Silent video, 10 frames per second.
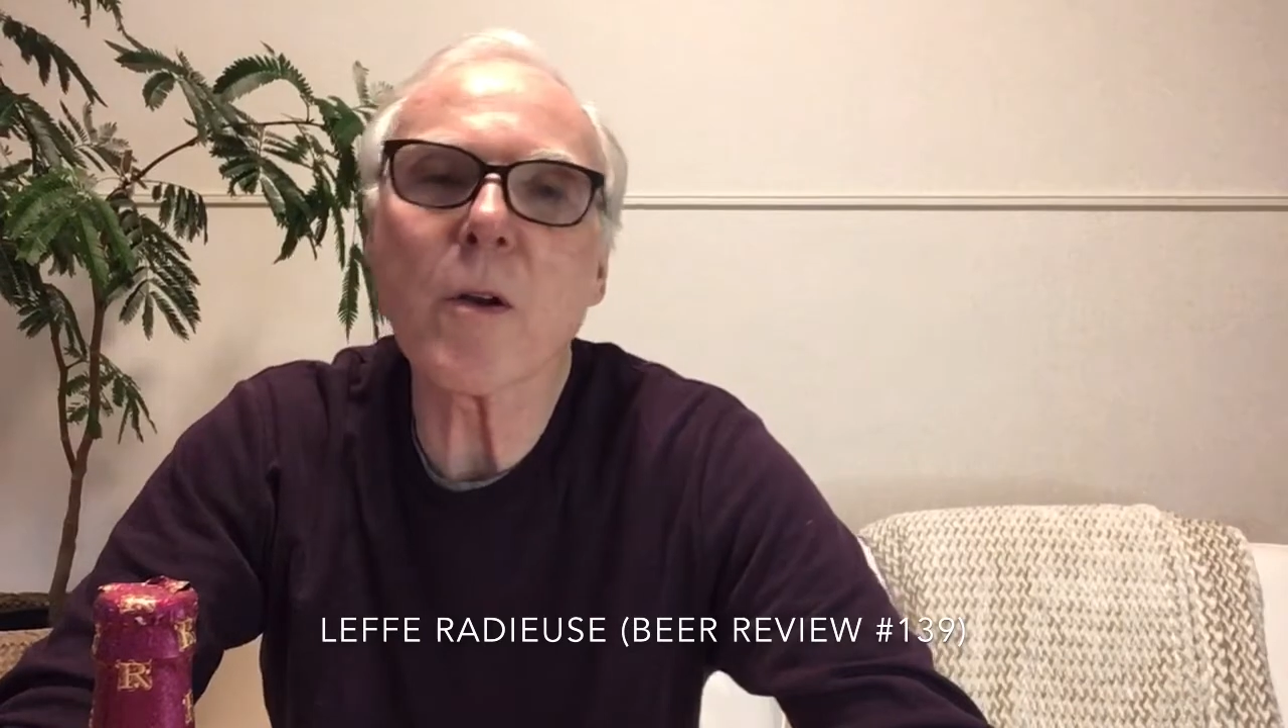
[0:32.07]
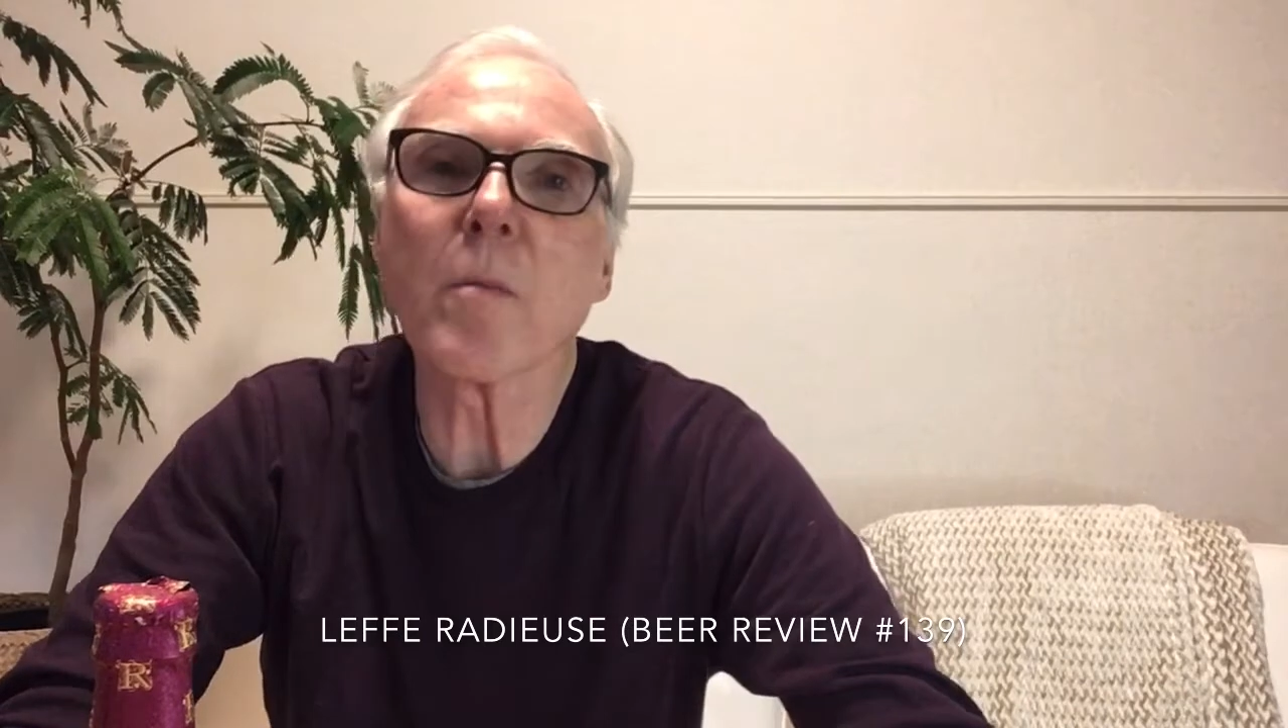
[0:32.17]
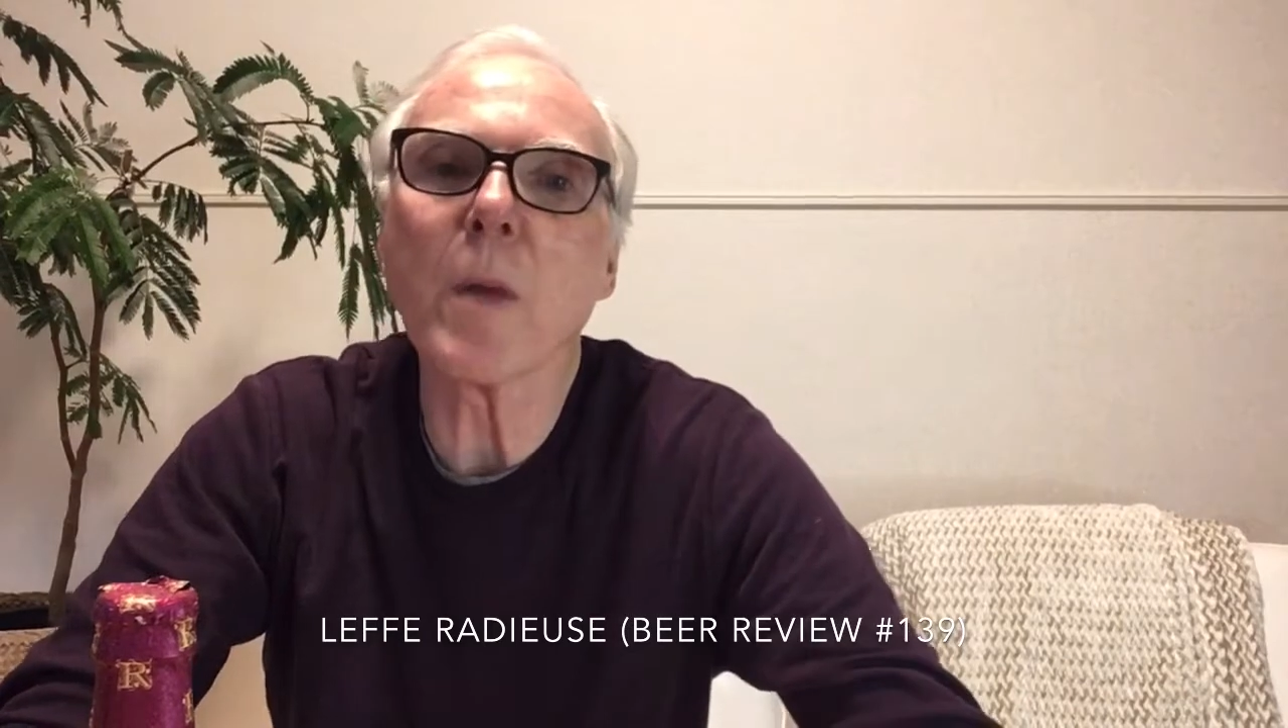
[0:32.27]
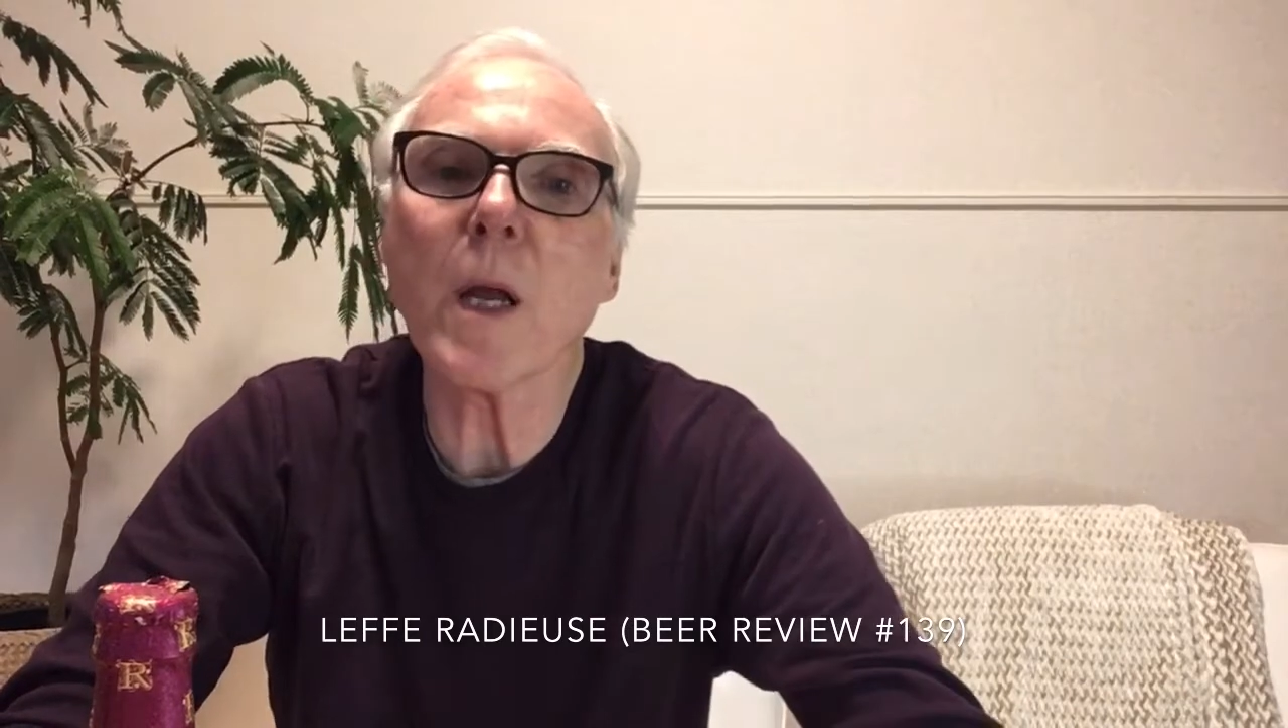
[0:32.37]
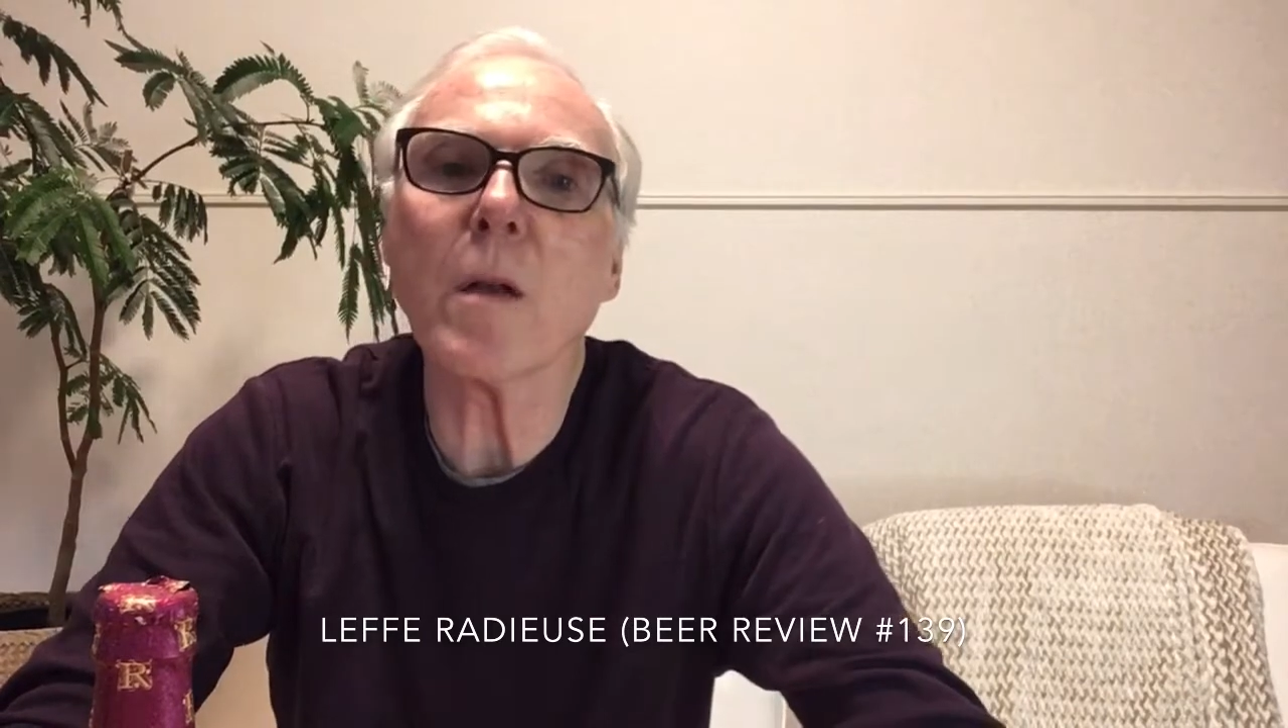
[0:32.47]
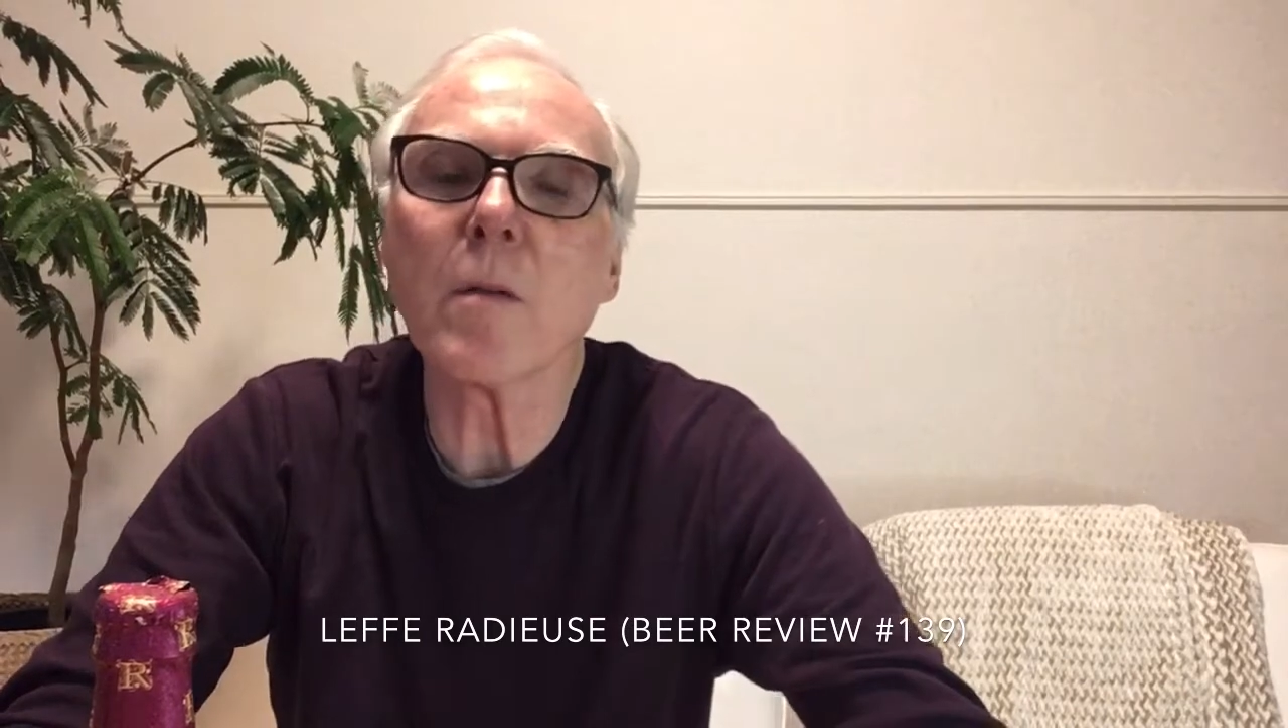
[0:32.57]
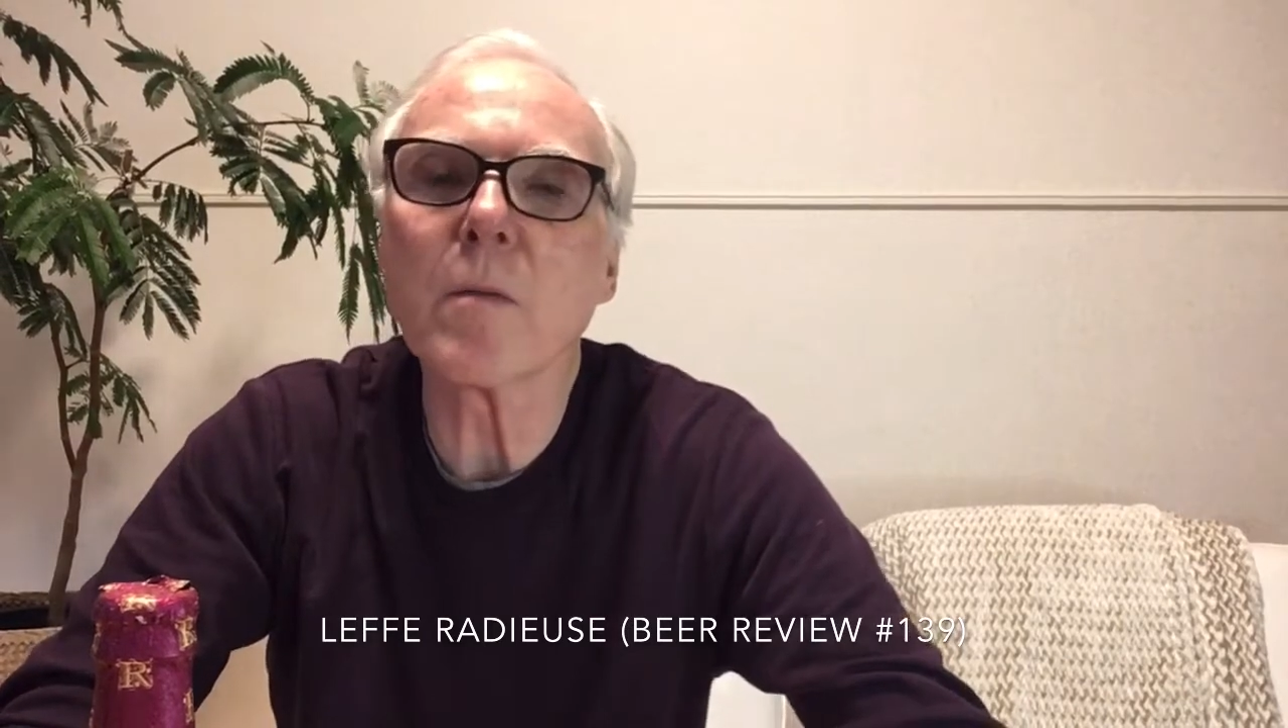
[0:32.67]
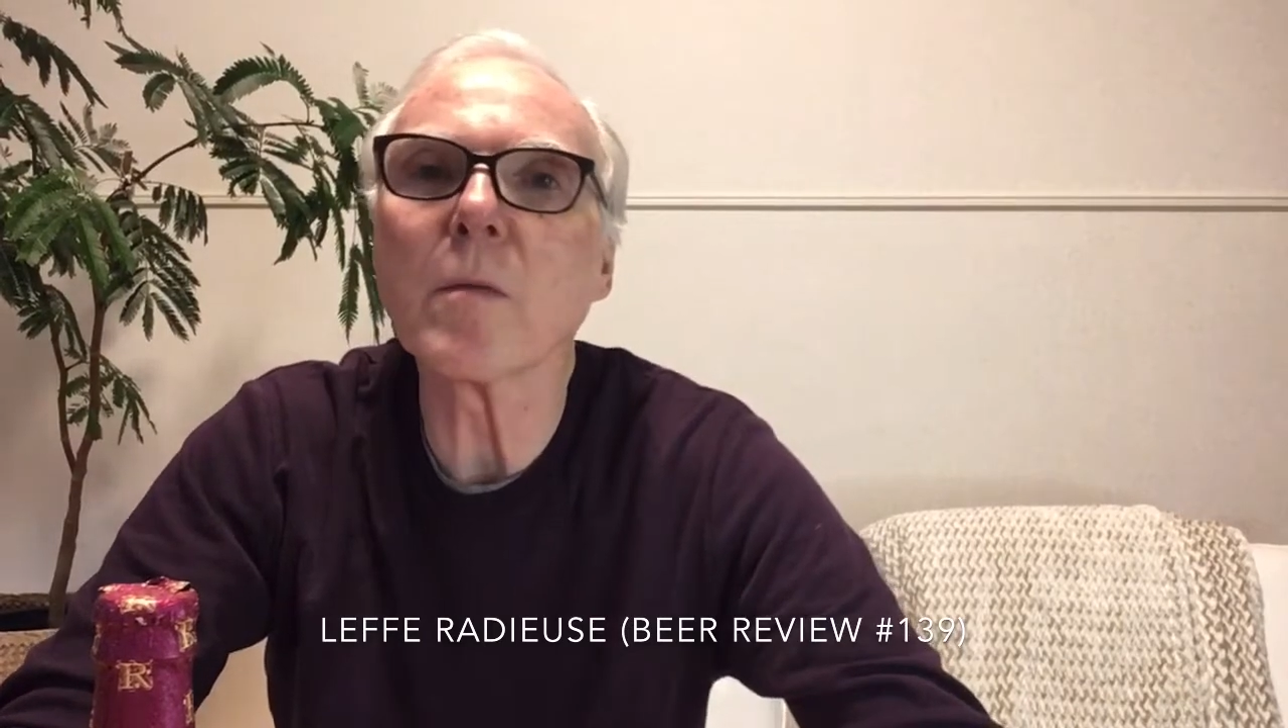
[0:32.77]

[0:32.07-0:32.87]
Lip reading: main